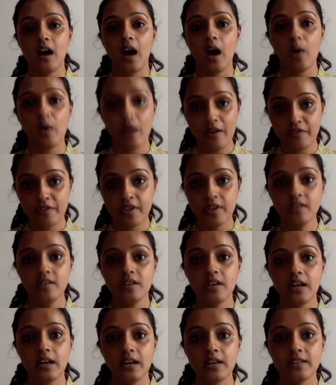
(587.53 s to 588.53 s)
However,
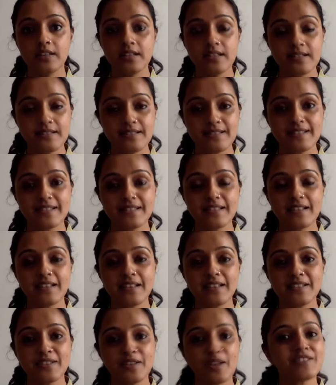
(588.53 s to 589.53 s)
this
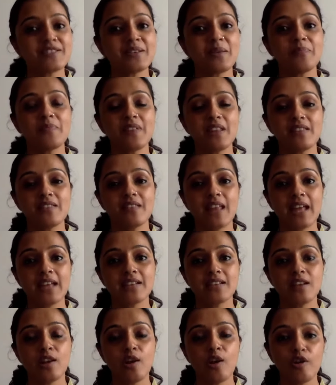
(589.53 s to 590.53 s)
is not something
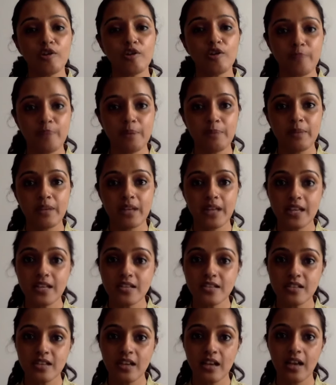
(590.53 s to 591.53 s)
that a lot of people in
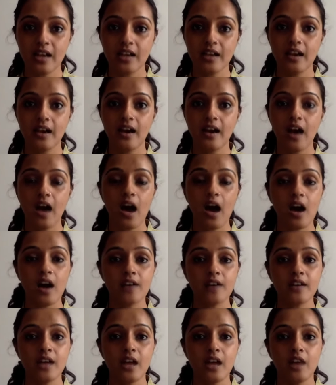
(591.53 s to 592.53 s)
Sri Lanka
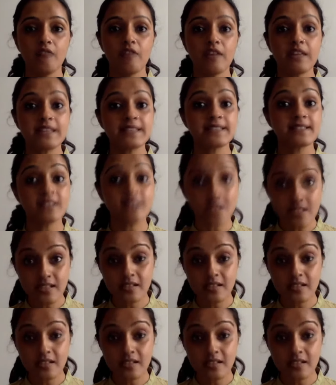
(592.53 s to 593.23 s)
are very certain